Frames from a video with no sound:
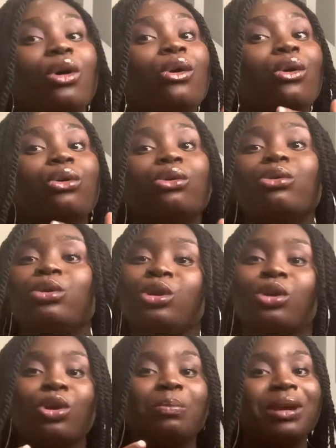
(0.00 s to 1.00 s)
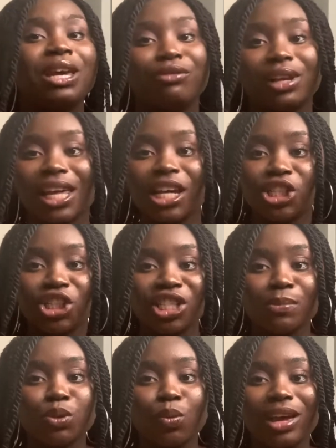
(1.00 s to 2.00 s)
who you could be in
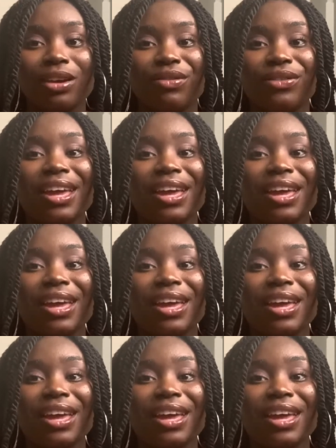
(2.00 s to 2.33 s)
relationships with.